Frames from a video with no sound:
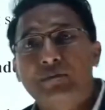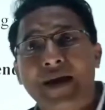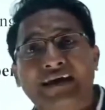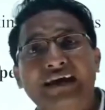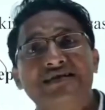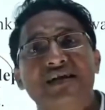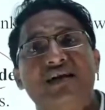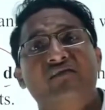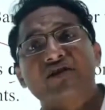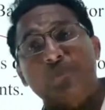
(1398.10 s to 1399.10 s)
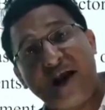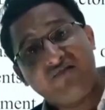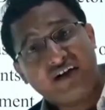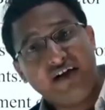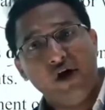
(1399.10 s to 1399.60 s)
the banking sector was
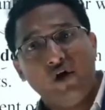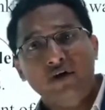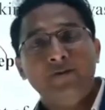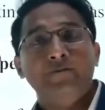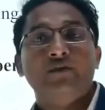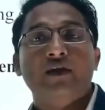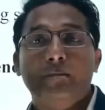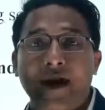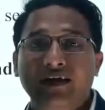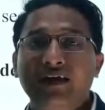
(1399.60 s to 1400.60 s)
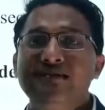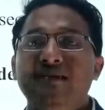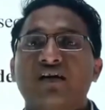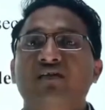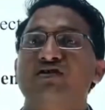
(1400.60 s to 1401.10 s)
privately owned, the banking
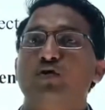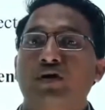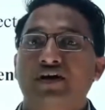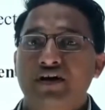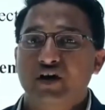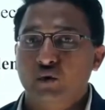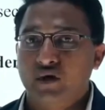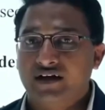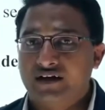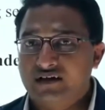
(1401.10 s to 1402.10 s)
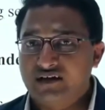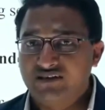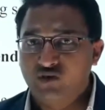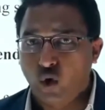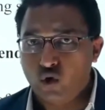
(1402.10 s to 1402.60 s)
sector was not ready to
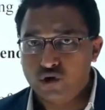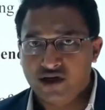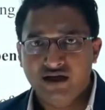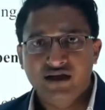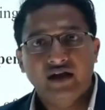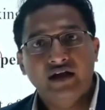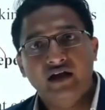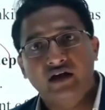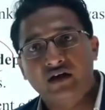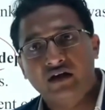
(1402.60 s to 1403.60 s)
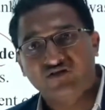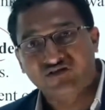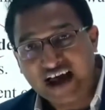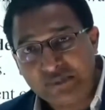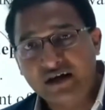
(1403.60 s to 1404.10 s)
give loan to the
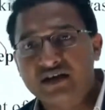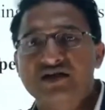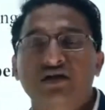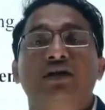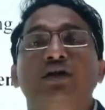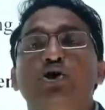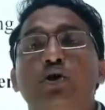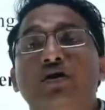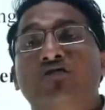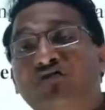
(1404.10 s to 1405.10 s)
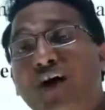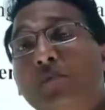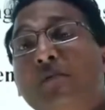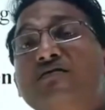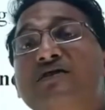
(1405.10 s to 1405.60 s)
farmers. So the
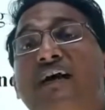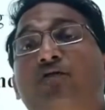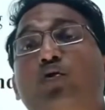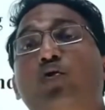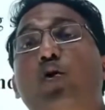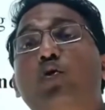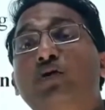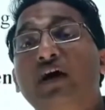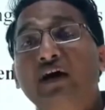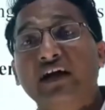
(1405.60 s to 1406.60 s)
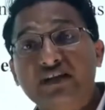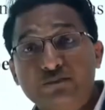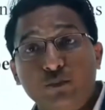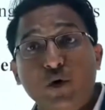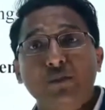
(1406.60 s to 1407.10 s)
farmers have to go to the
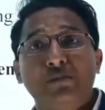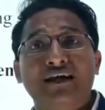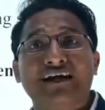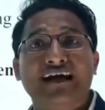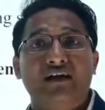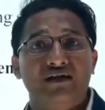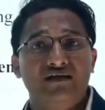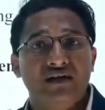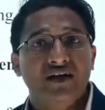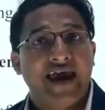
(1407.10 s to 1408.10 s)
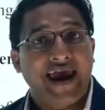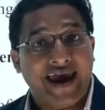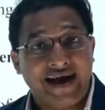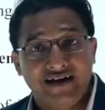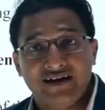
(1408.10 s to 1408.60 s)
small money lenders
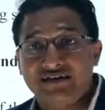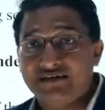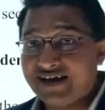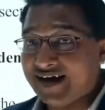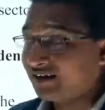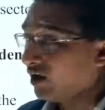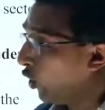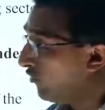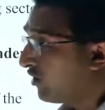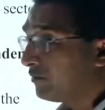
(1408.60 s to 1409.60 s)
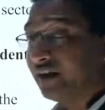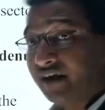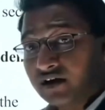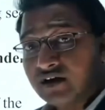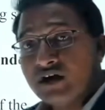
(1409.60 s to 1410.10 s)
and they get the loan from
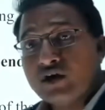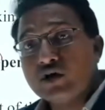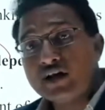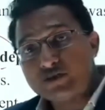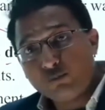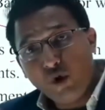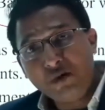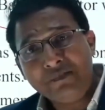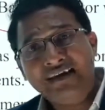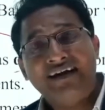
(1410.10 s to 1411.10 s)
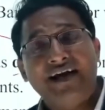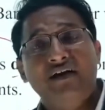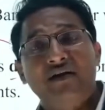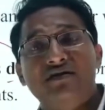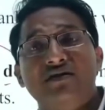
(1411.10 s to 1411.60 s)
there. Small money
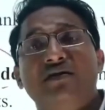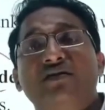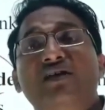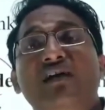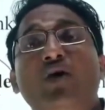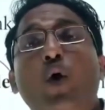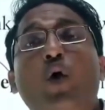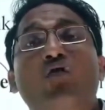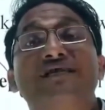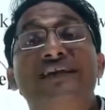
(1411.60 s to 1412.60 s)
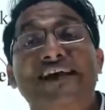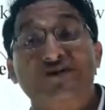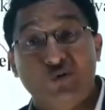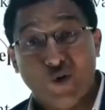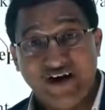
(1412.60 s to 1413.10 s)
lenders, they will always
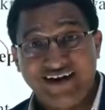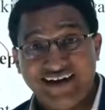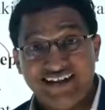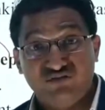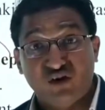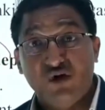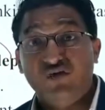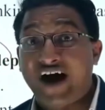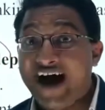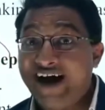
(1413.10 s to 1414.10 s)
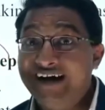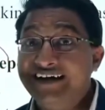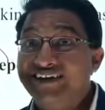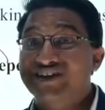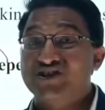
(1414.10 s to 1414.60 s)
exploit in the form of high
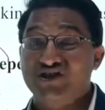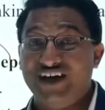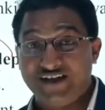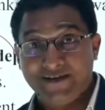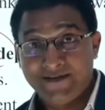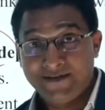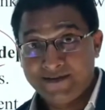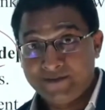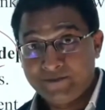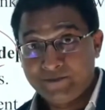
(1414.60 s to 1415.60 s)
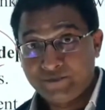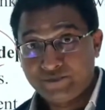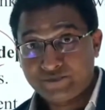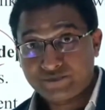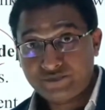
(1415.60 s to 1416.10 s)
interest rate,
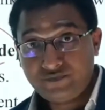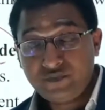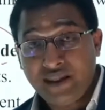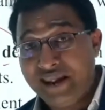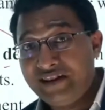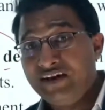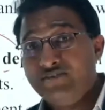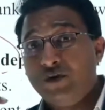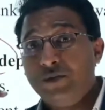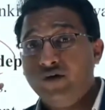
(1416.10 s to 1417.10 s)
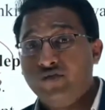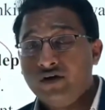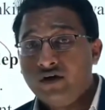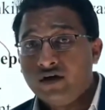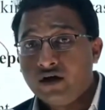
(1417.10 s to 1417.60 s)
in the form
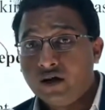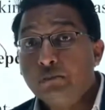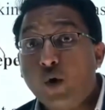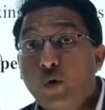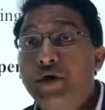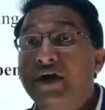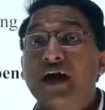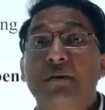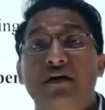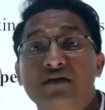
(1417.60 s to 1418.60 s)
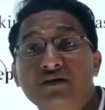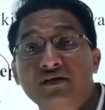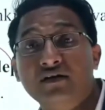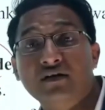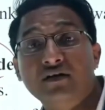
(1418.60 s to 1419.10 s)
of bonded
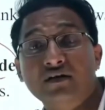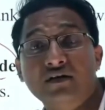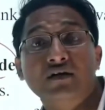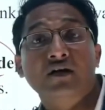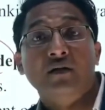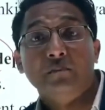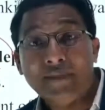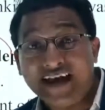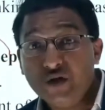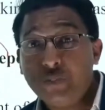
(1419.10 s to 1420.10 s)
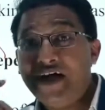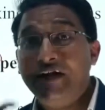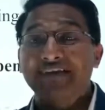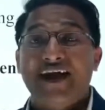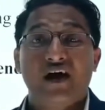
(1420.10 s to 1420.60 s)
labor,
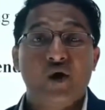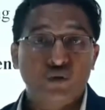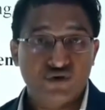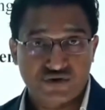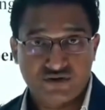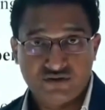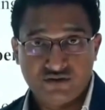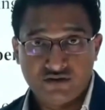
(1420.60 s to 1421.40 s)
manipulating the accounts.